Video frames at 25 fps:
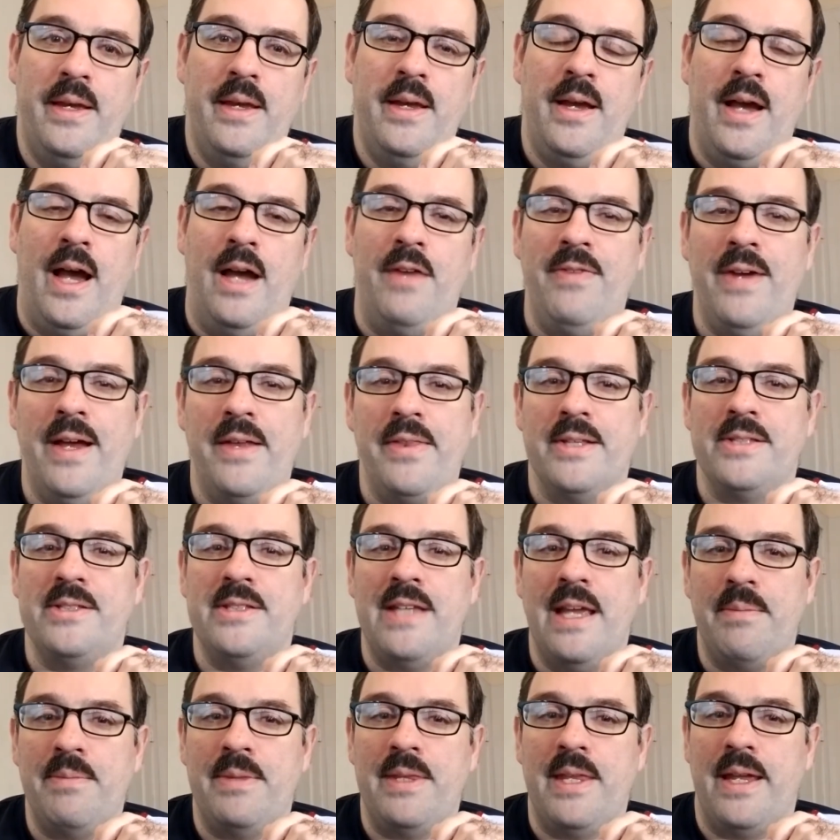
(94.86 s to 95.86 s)
I found the
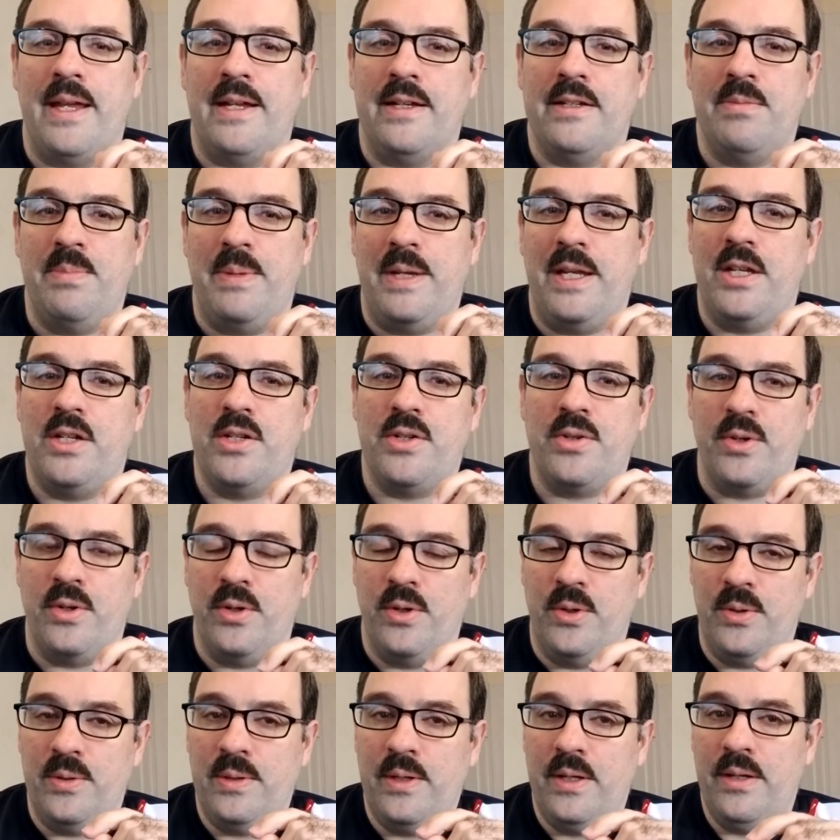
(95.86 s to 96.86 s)
same thing to be true
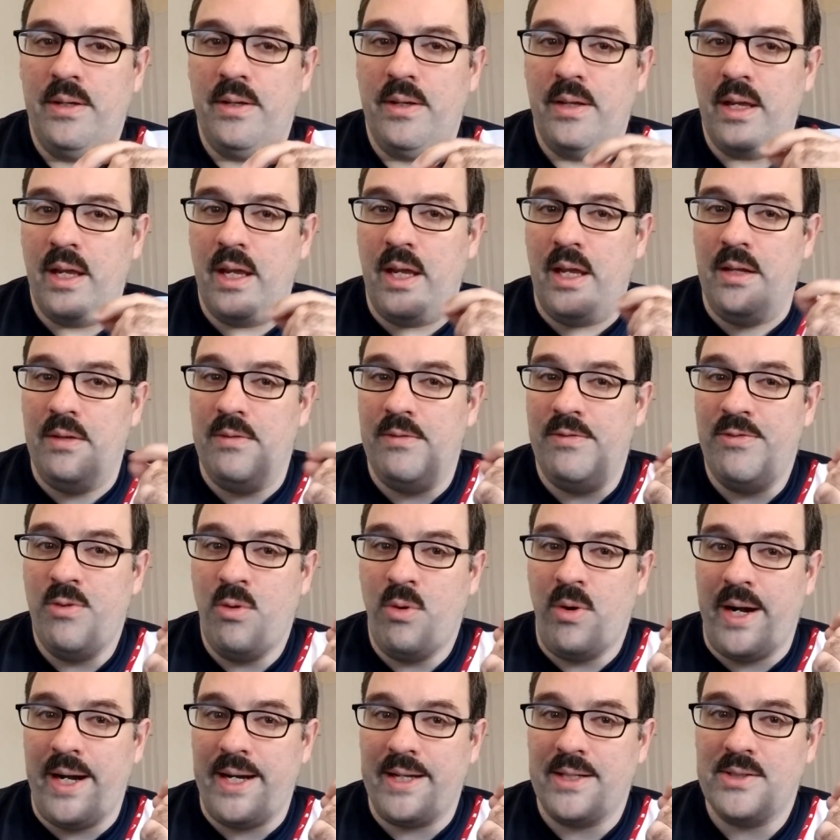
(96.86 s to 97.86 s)
in
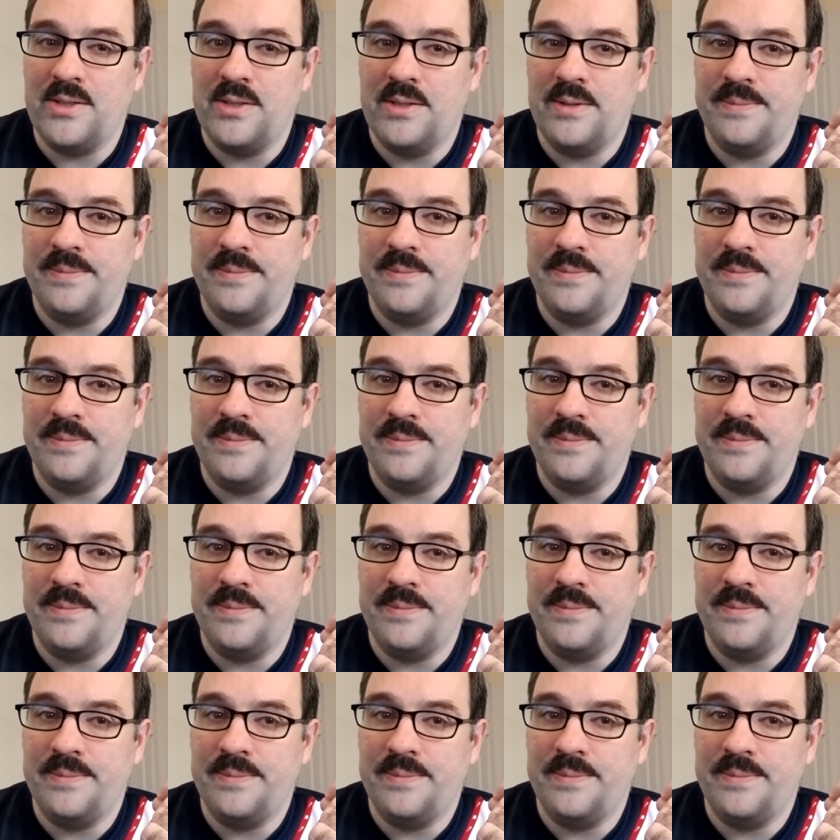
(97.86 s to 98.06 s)
Forex.